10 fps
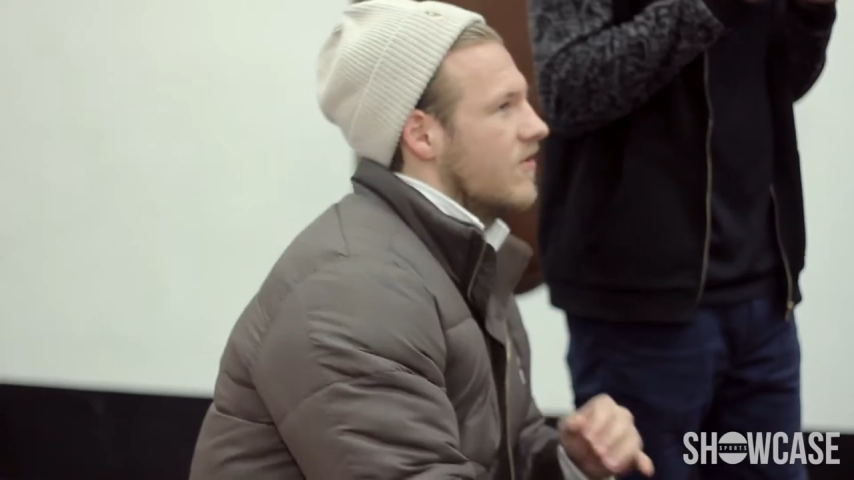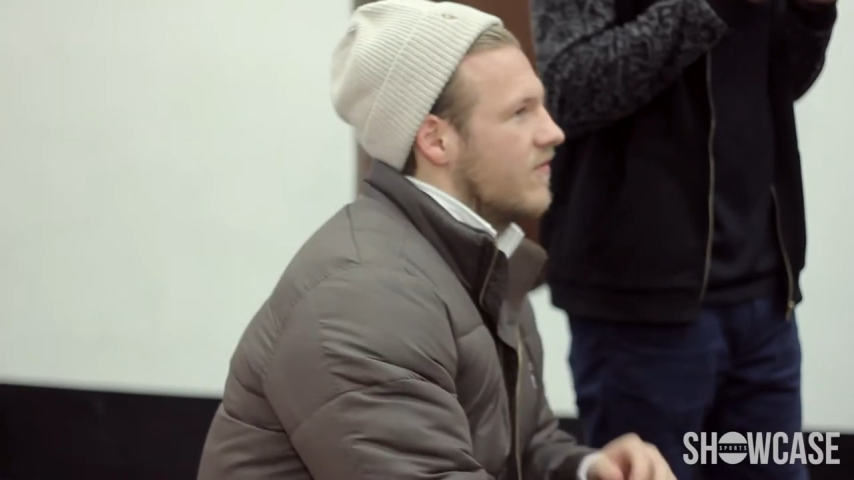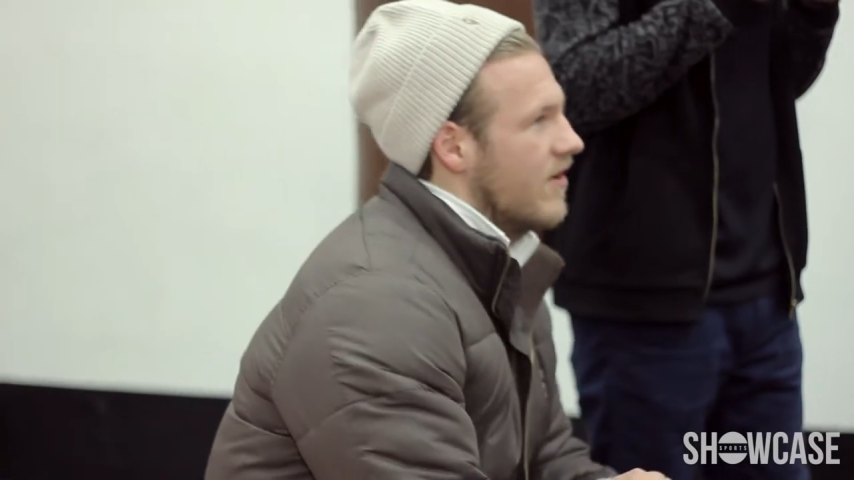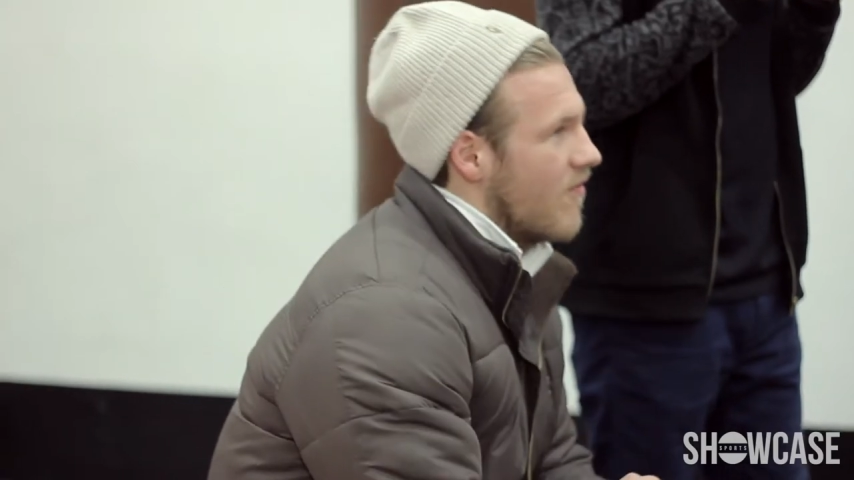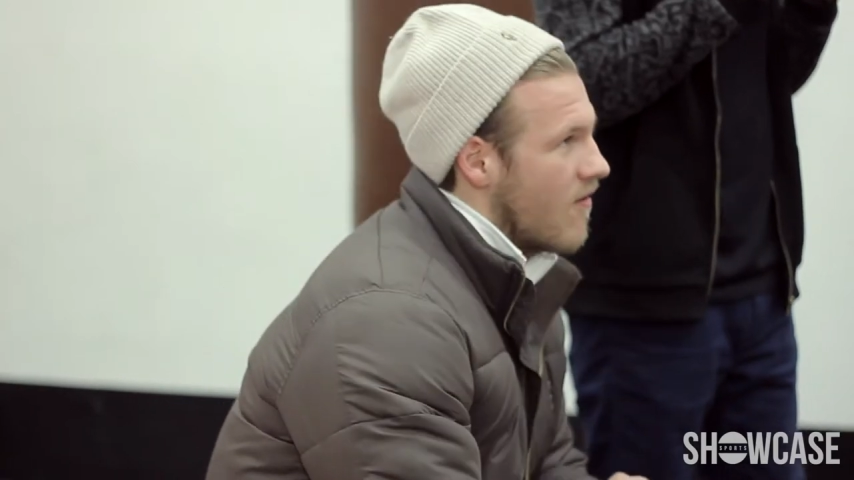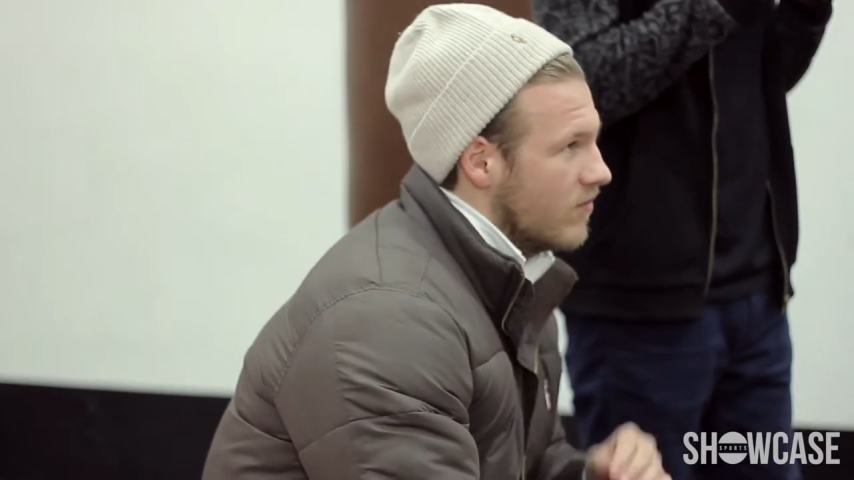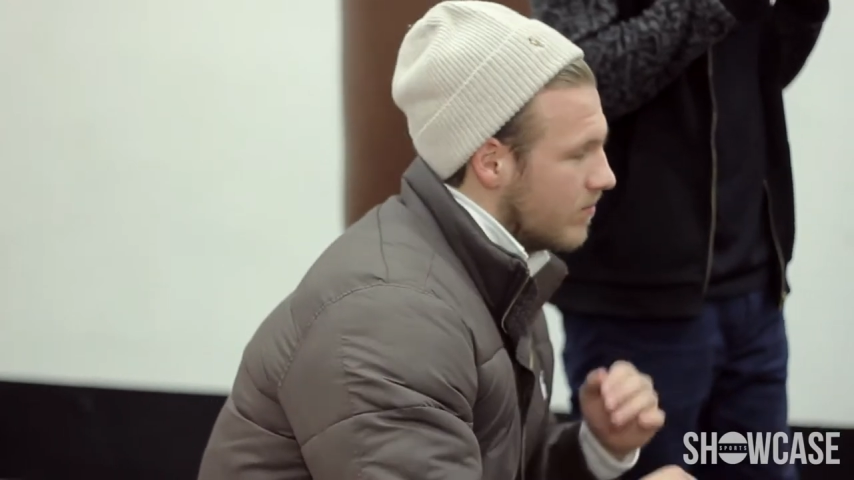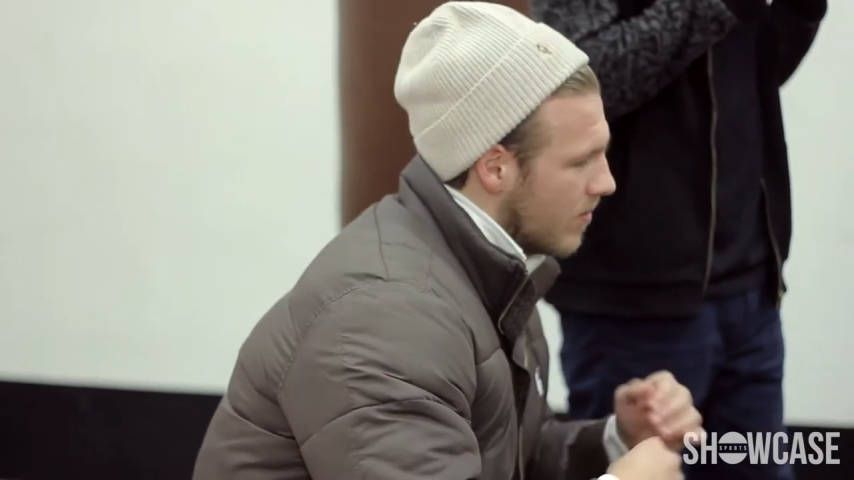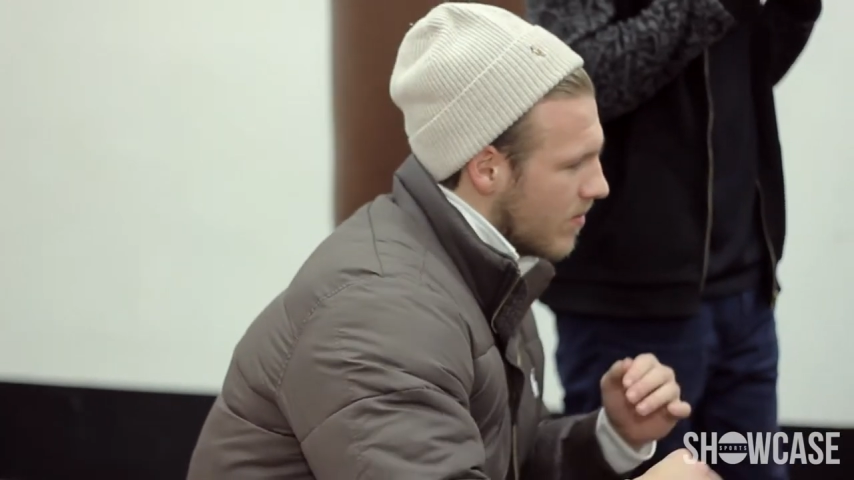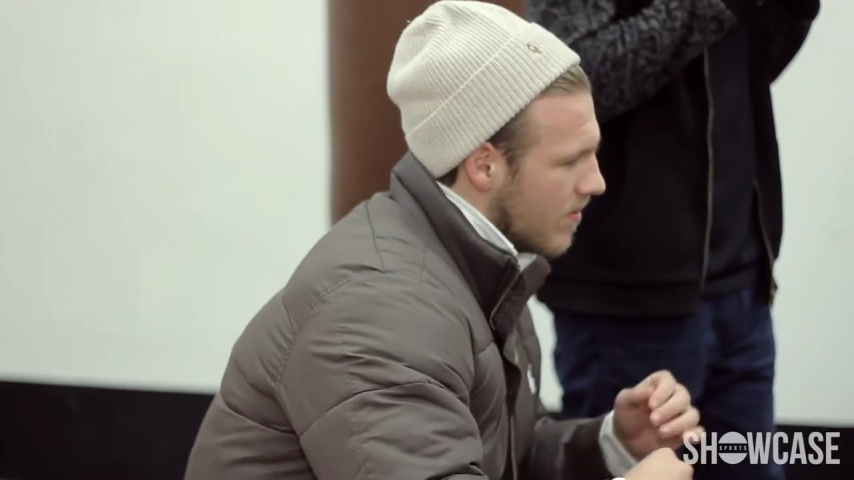off you, rather than
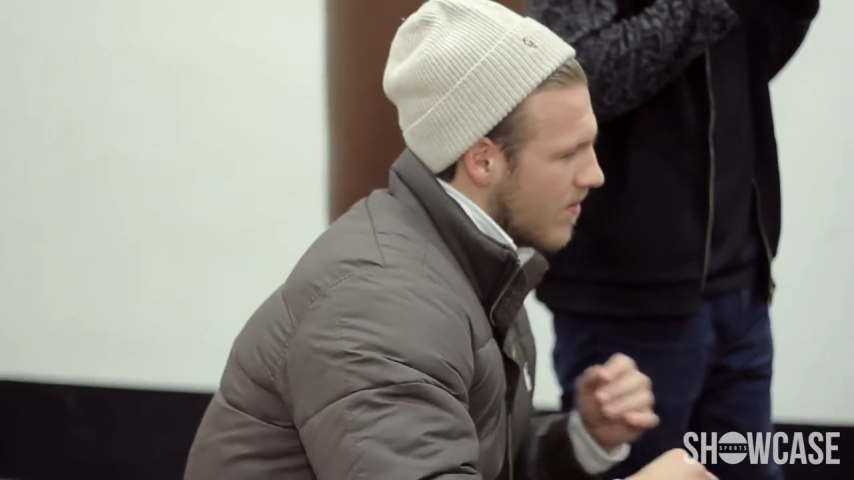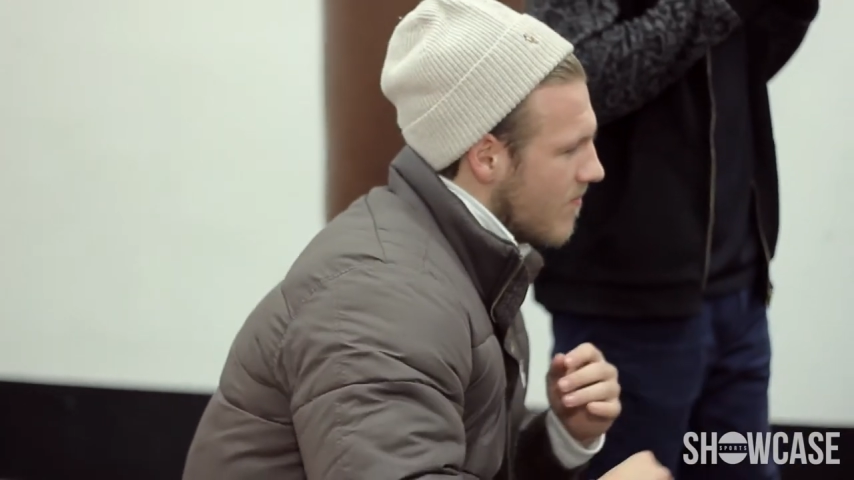boom, boom,